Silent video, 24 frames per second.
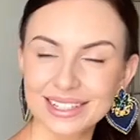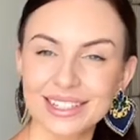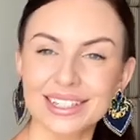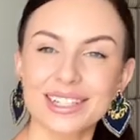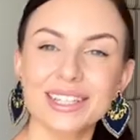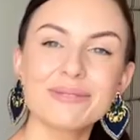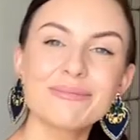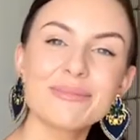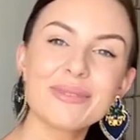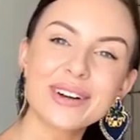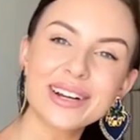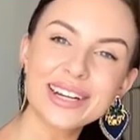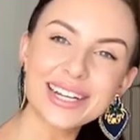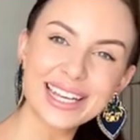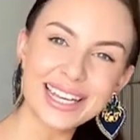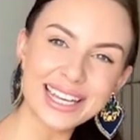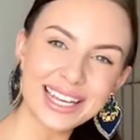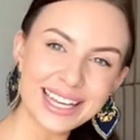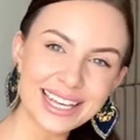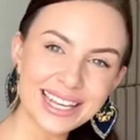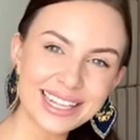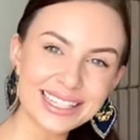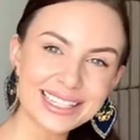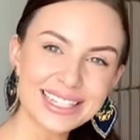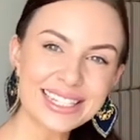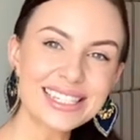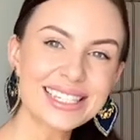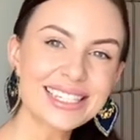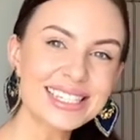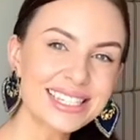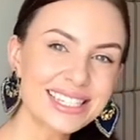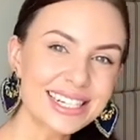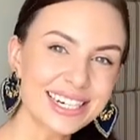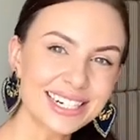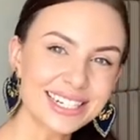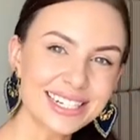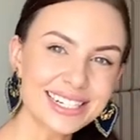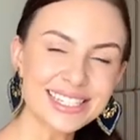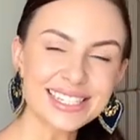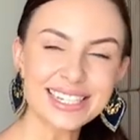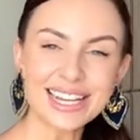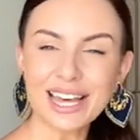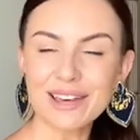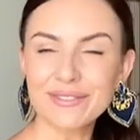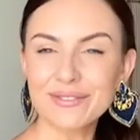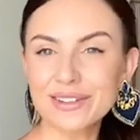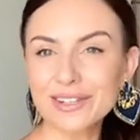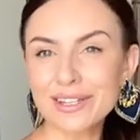Good morning, this is Tiarna
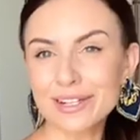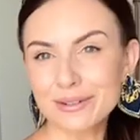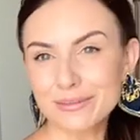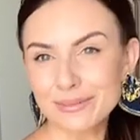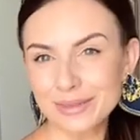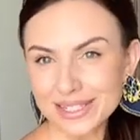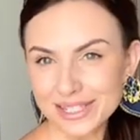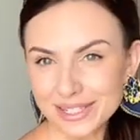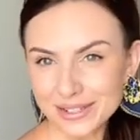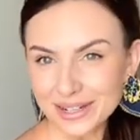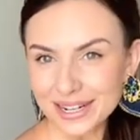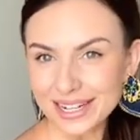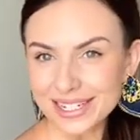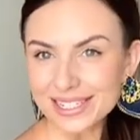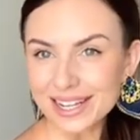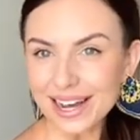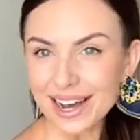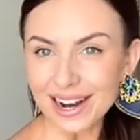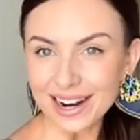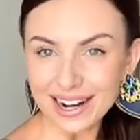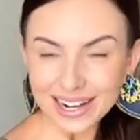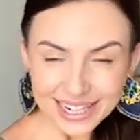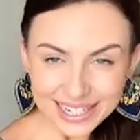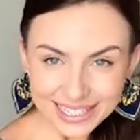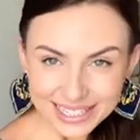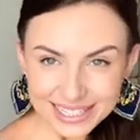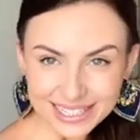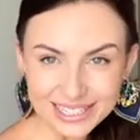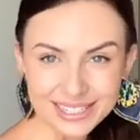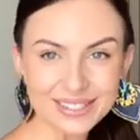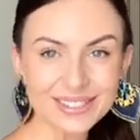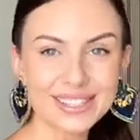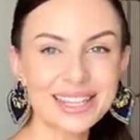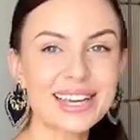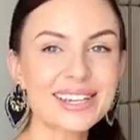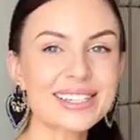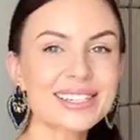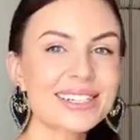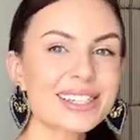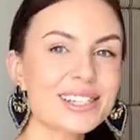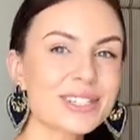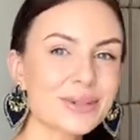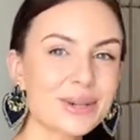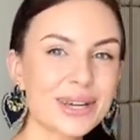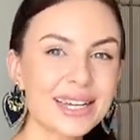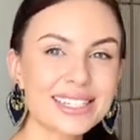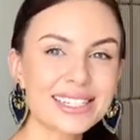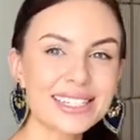Slevin, your Miss Grand Ireland
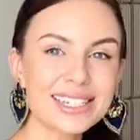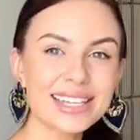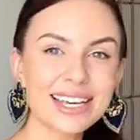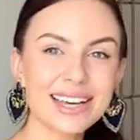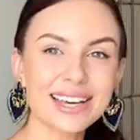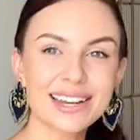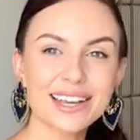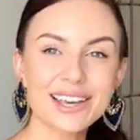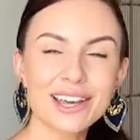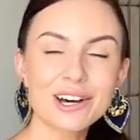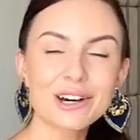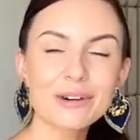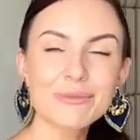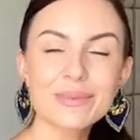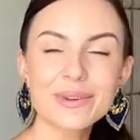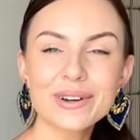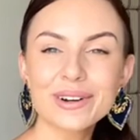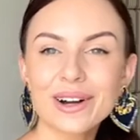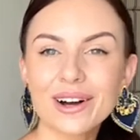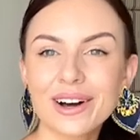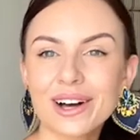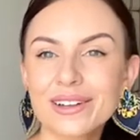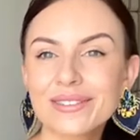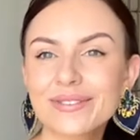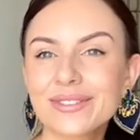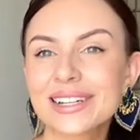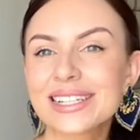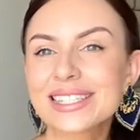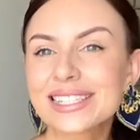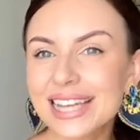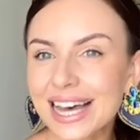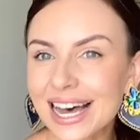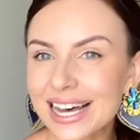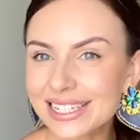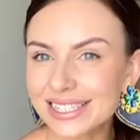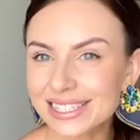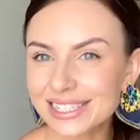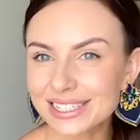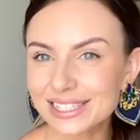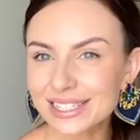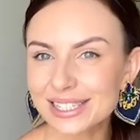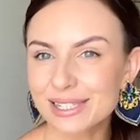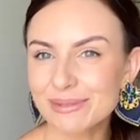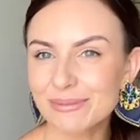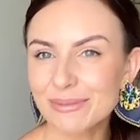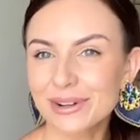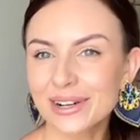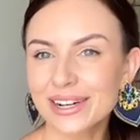2020, and I hope you're all fantastic
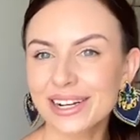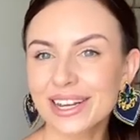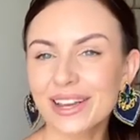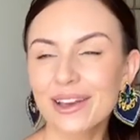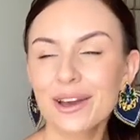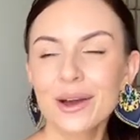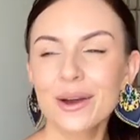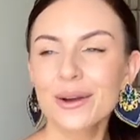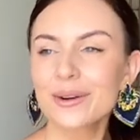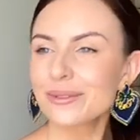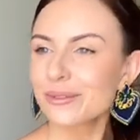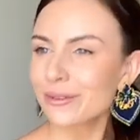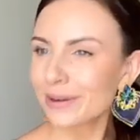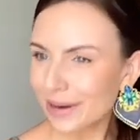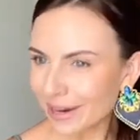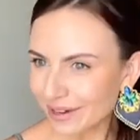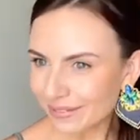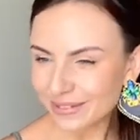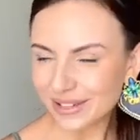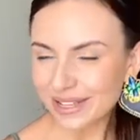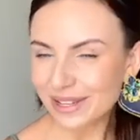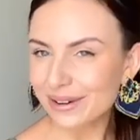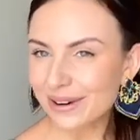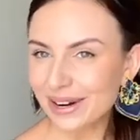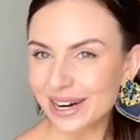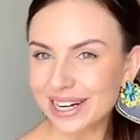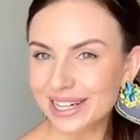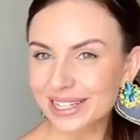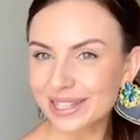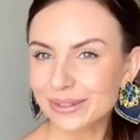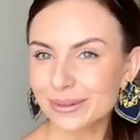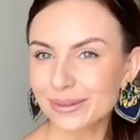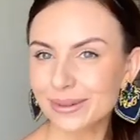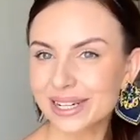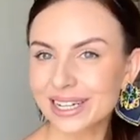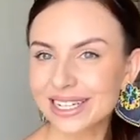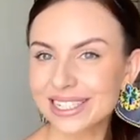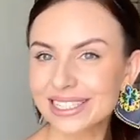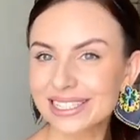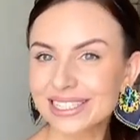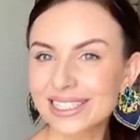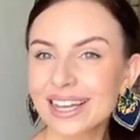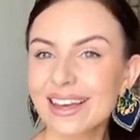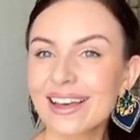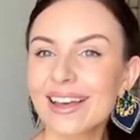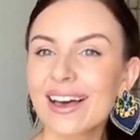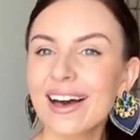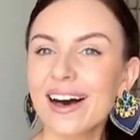this morning, wherever you are in the world.
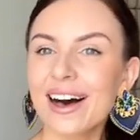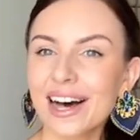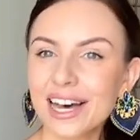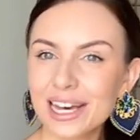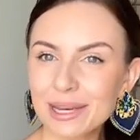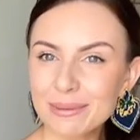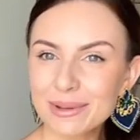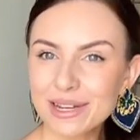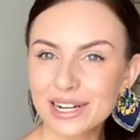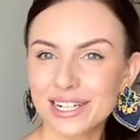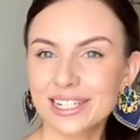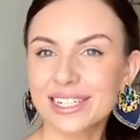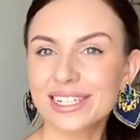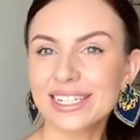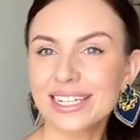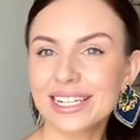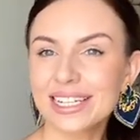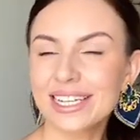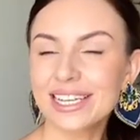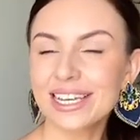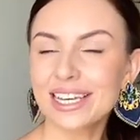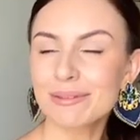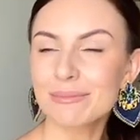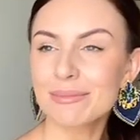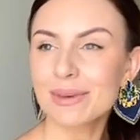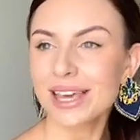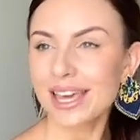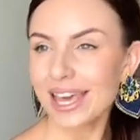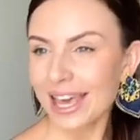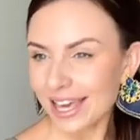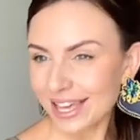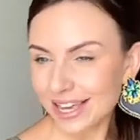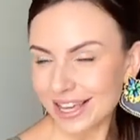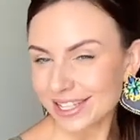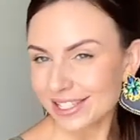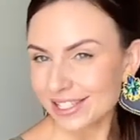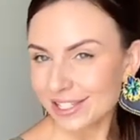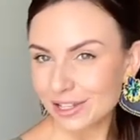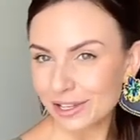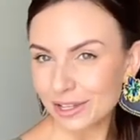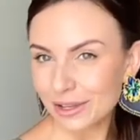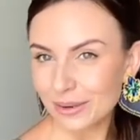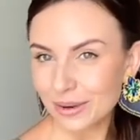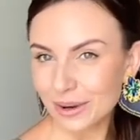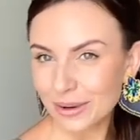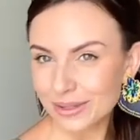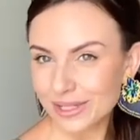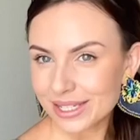I'm currently in my
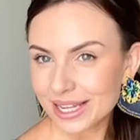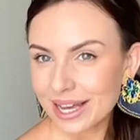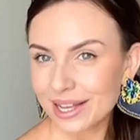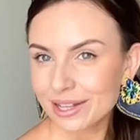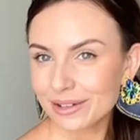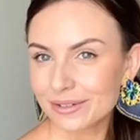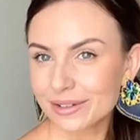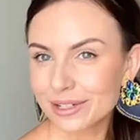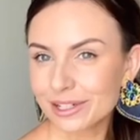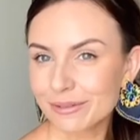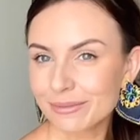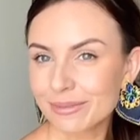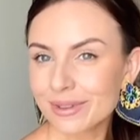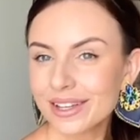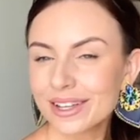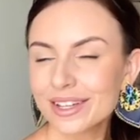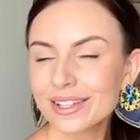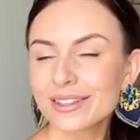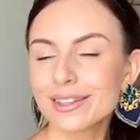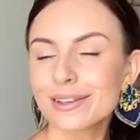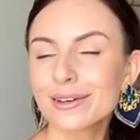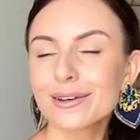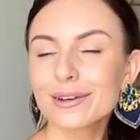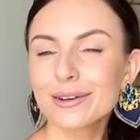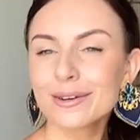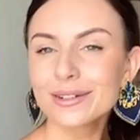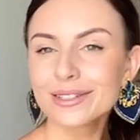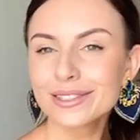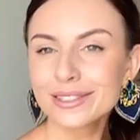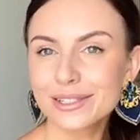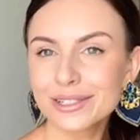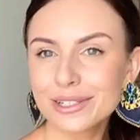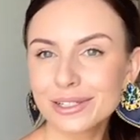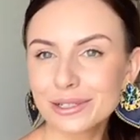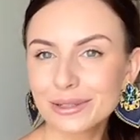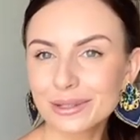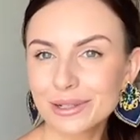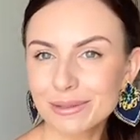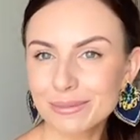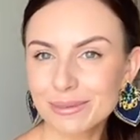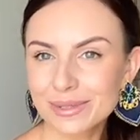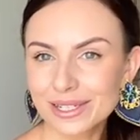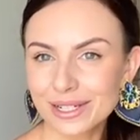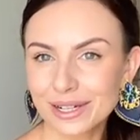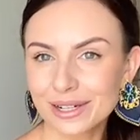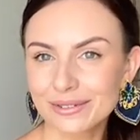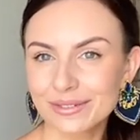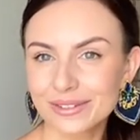ASQ hotel room, the Golden Tulip
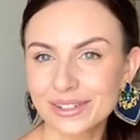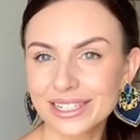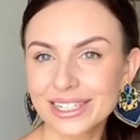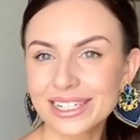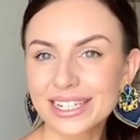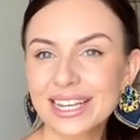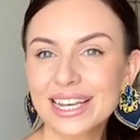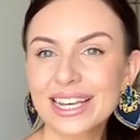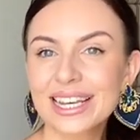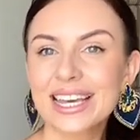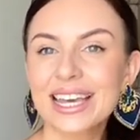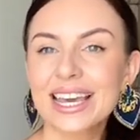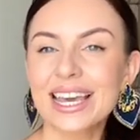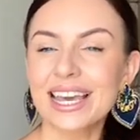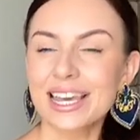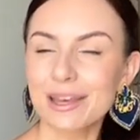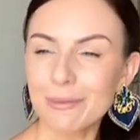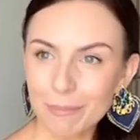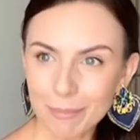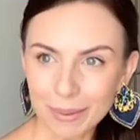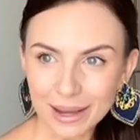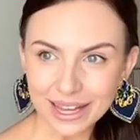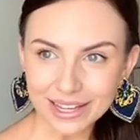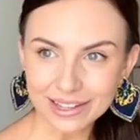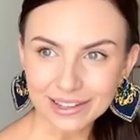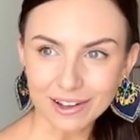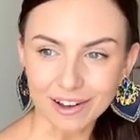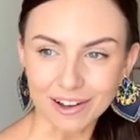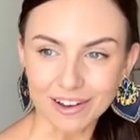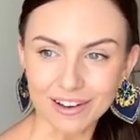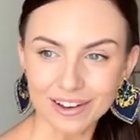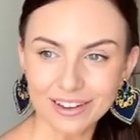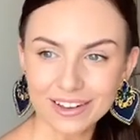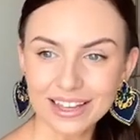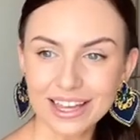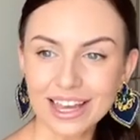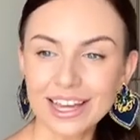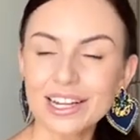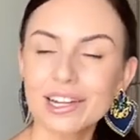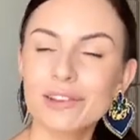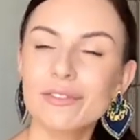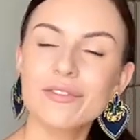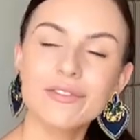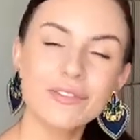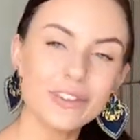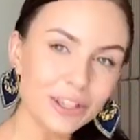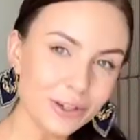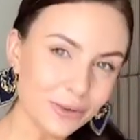Sovereign, in Bangkok, and I
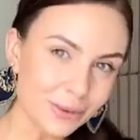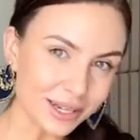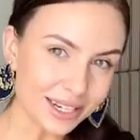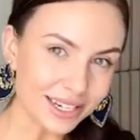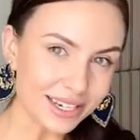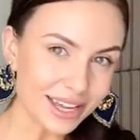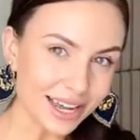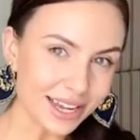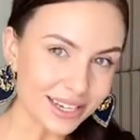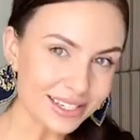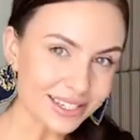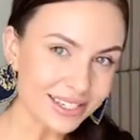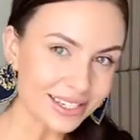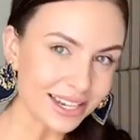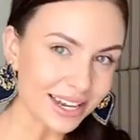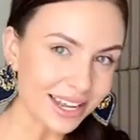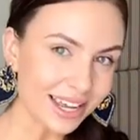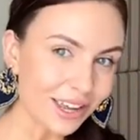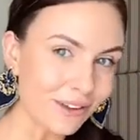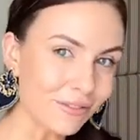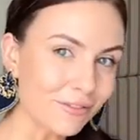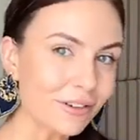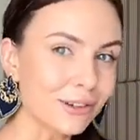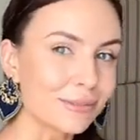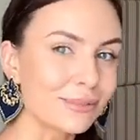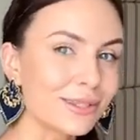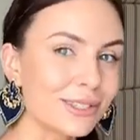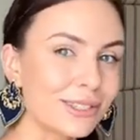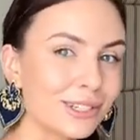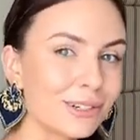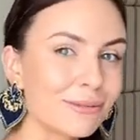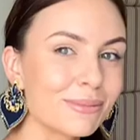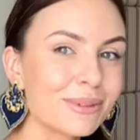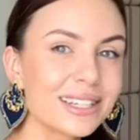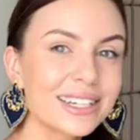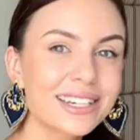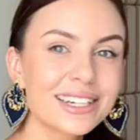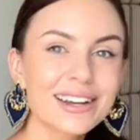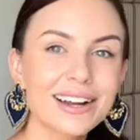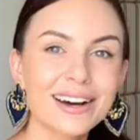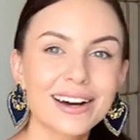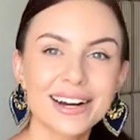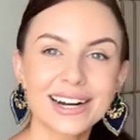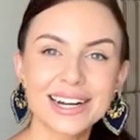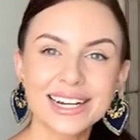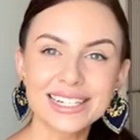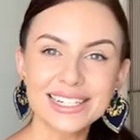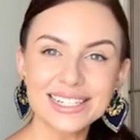flew in yesterday from Dublin in
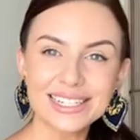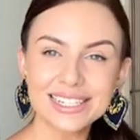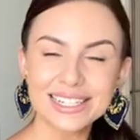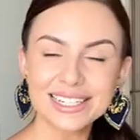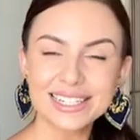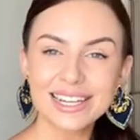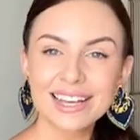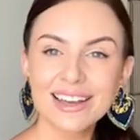Ireland.